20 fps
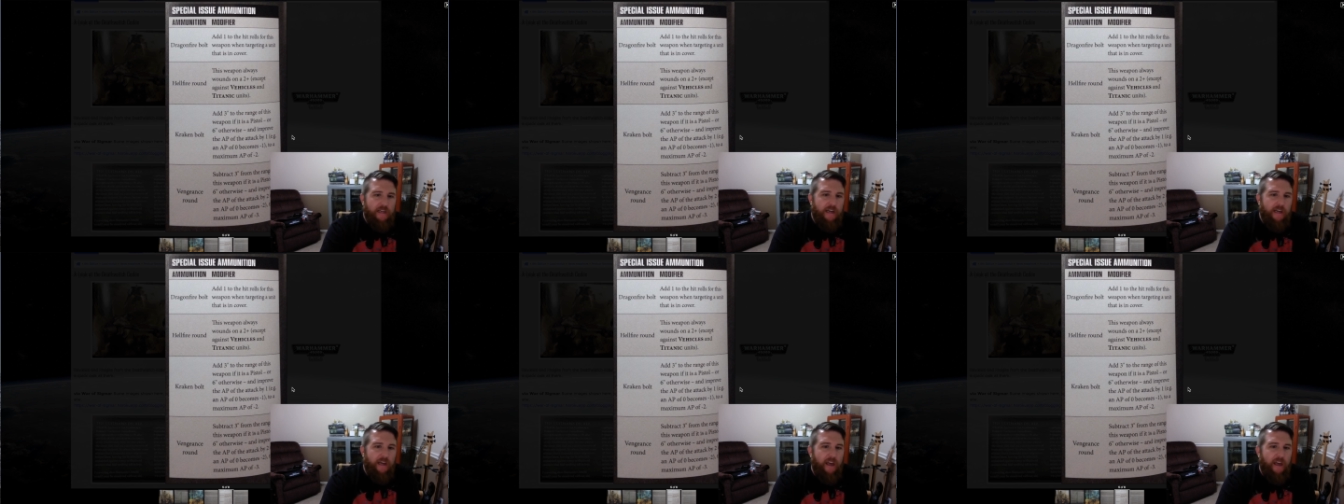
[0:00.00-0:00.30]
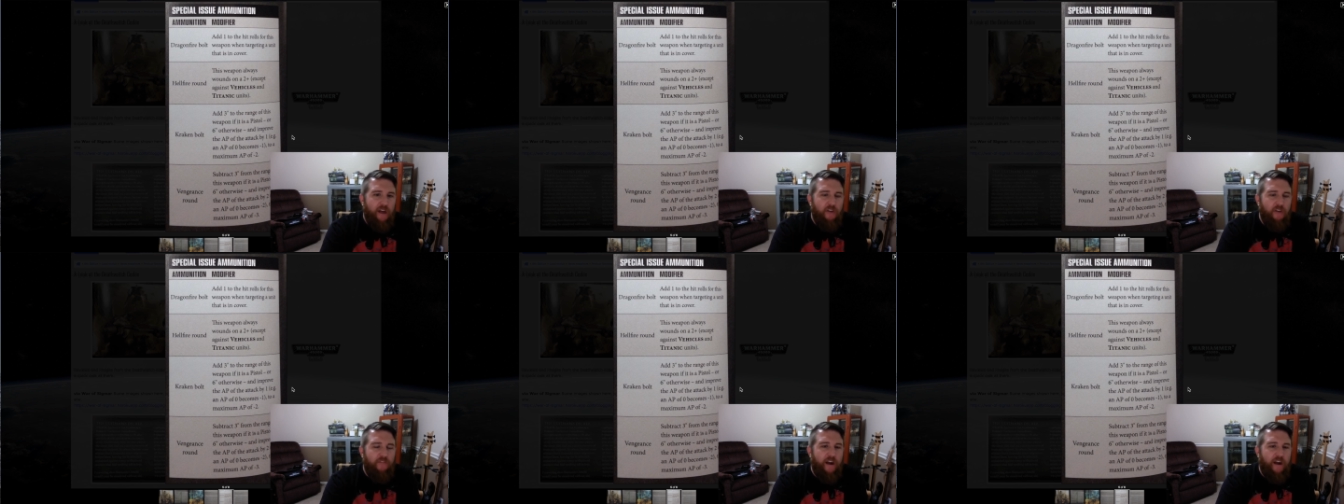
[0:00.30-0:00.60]
A
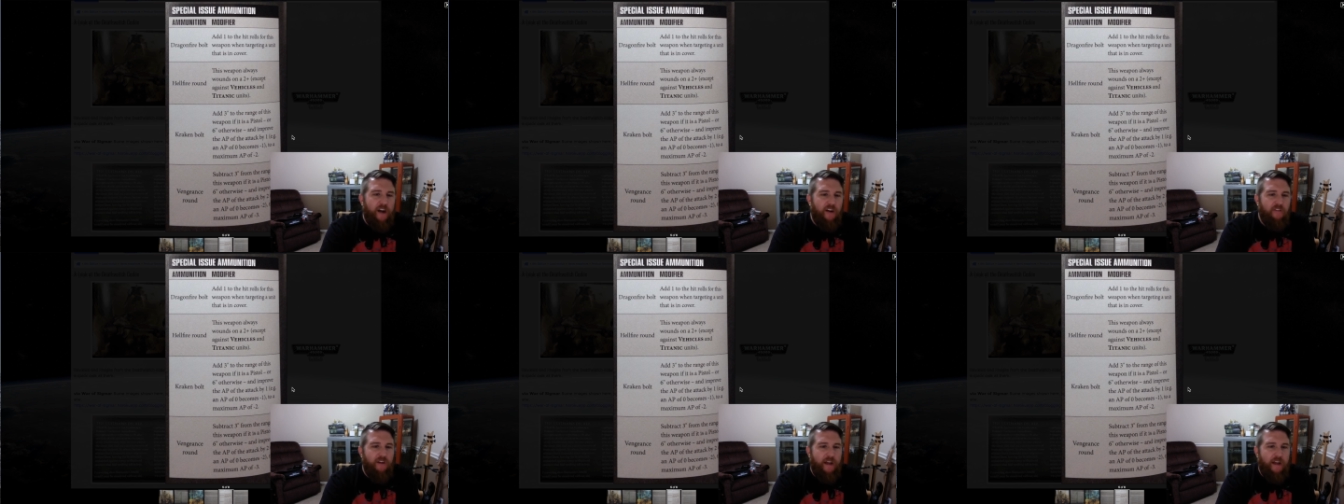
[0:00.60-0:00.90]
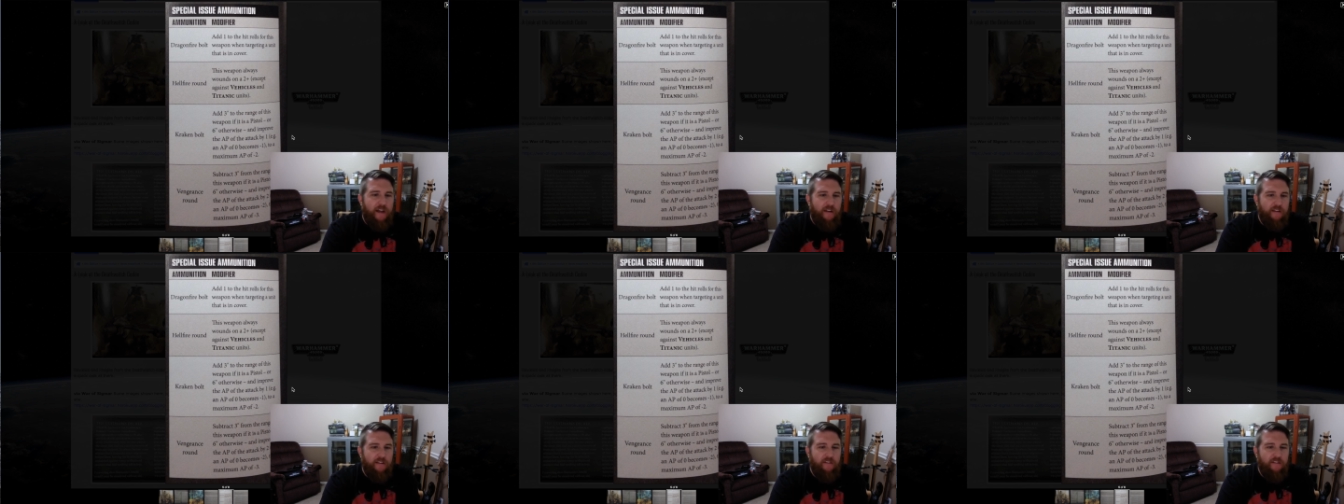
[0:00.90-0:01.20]
Hellfire
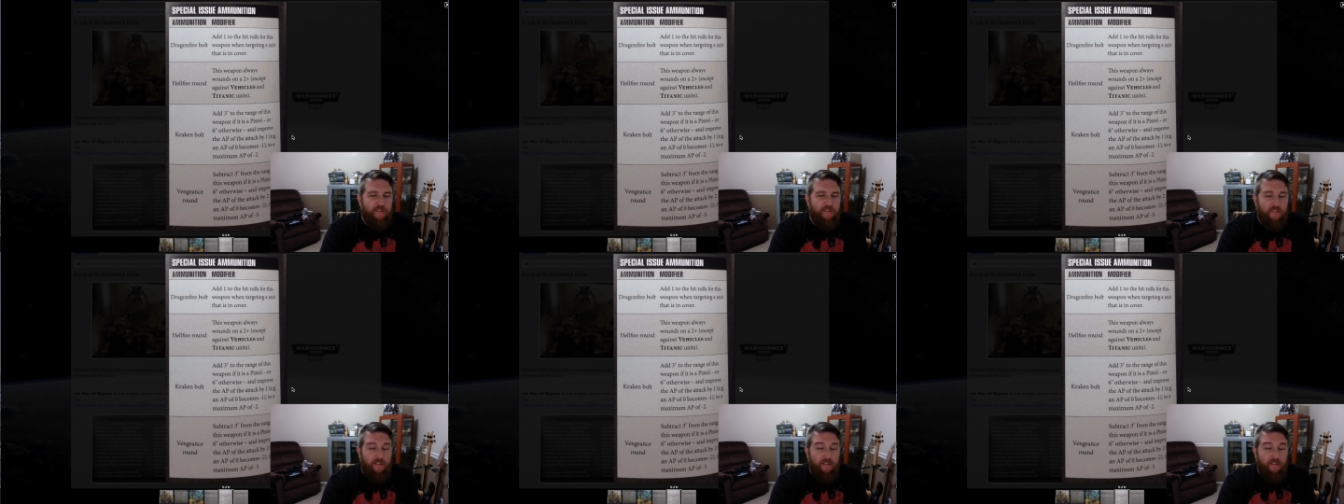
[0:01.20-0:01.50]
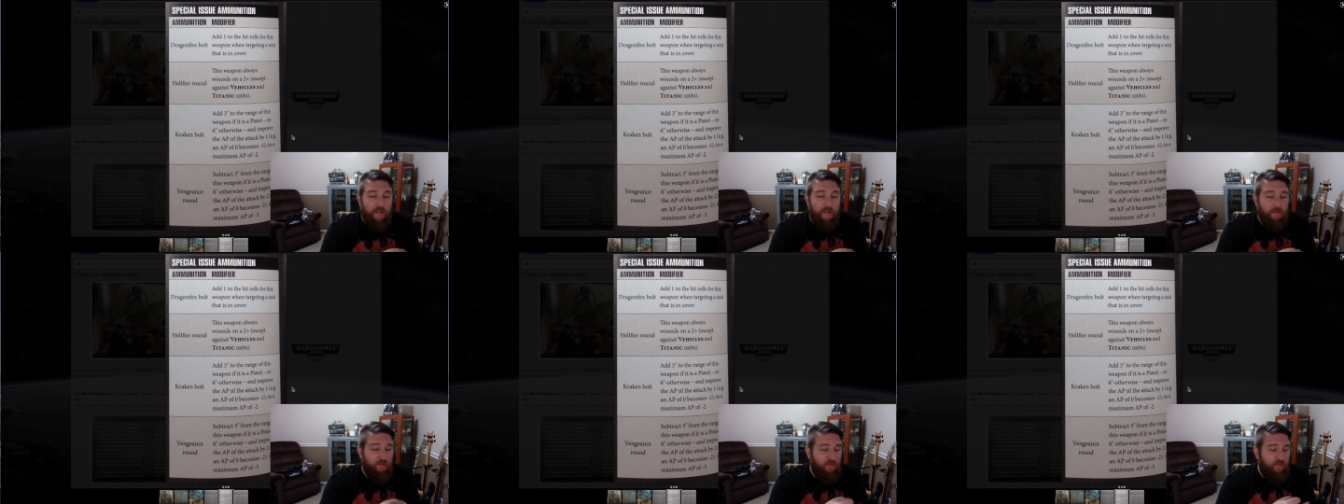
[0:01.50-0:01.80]
Round is
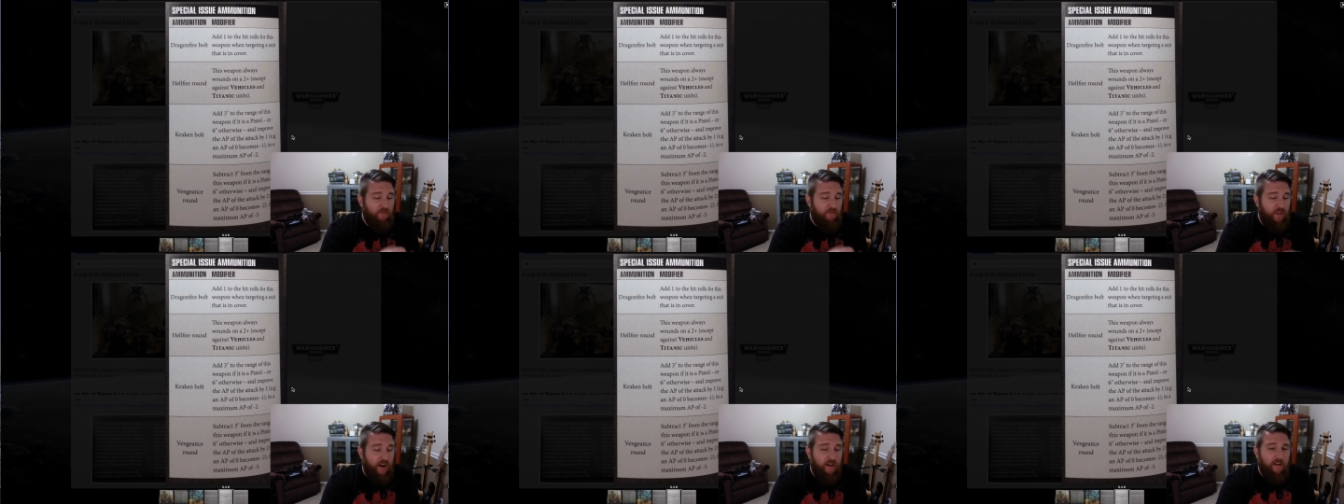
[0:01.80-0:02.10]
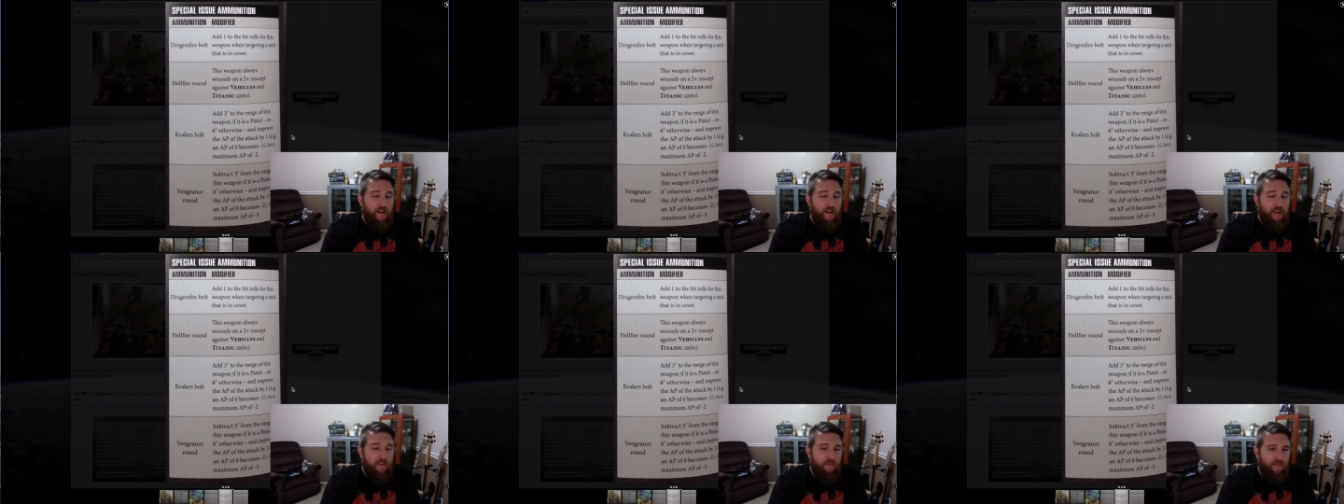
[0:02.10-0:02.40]
seems
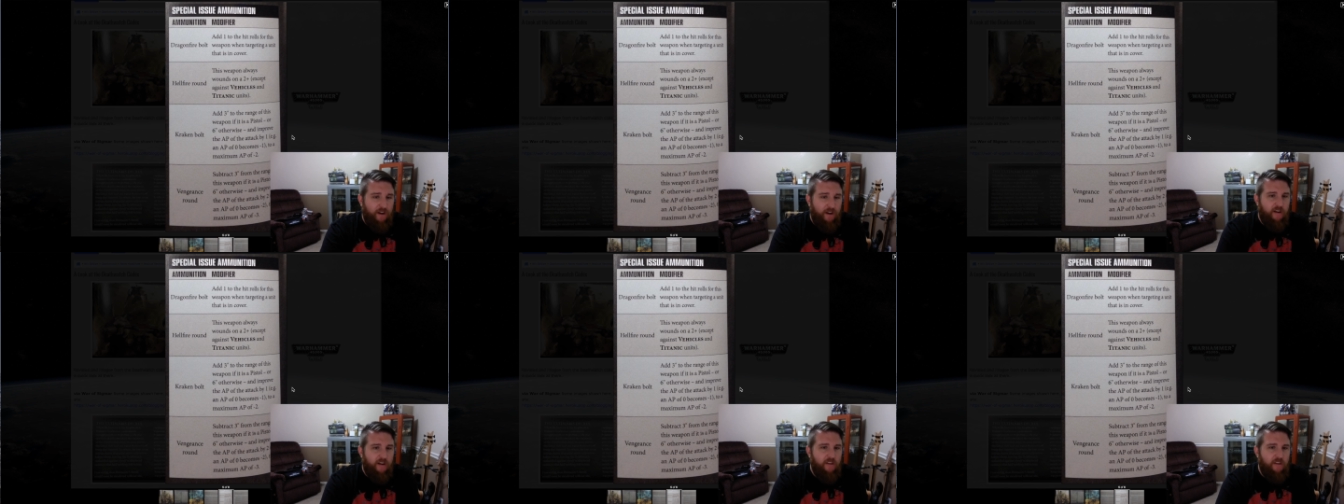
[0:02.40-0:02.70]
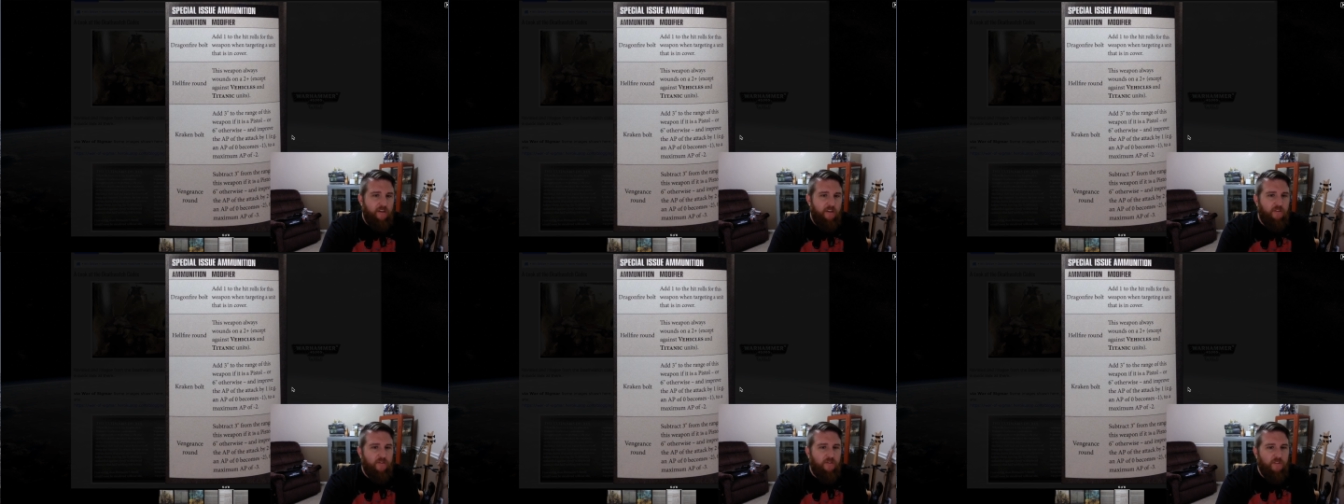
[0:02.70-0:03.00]
very, very
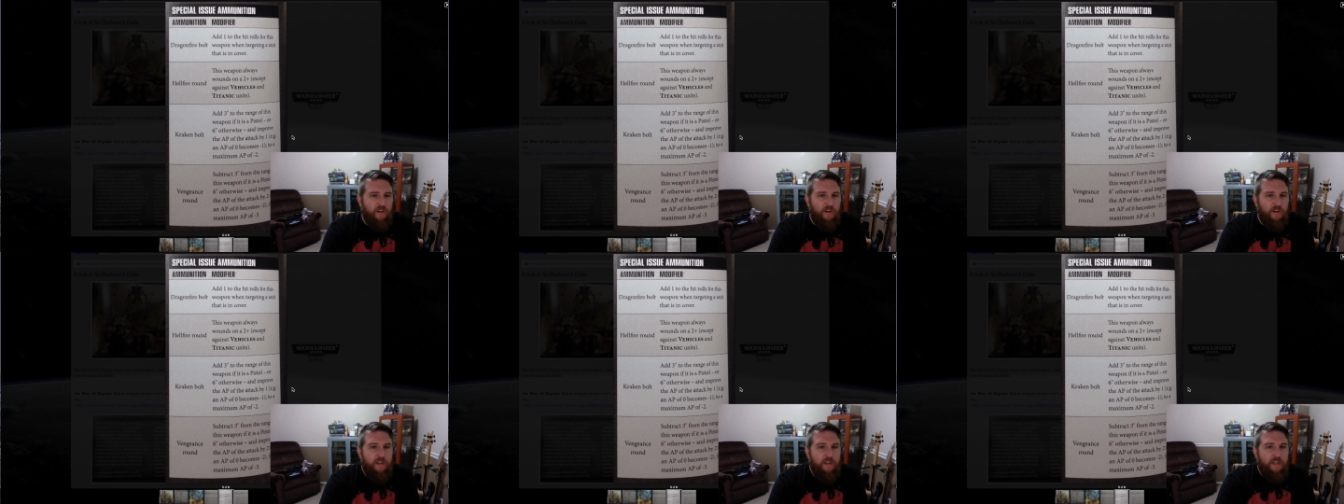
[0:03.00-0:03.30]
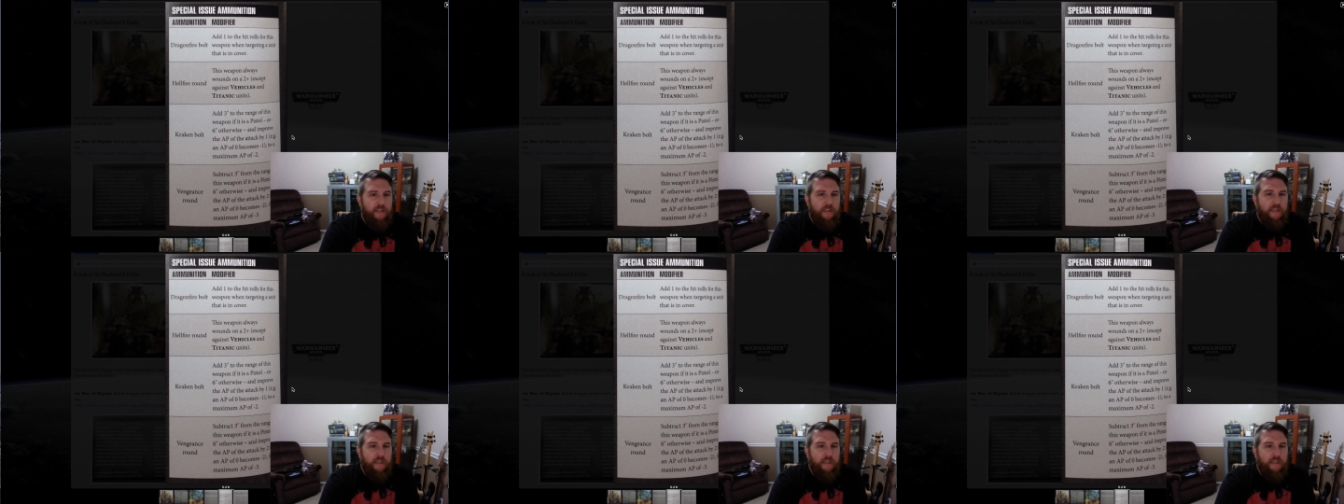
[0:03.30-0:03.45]
useful.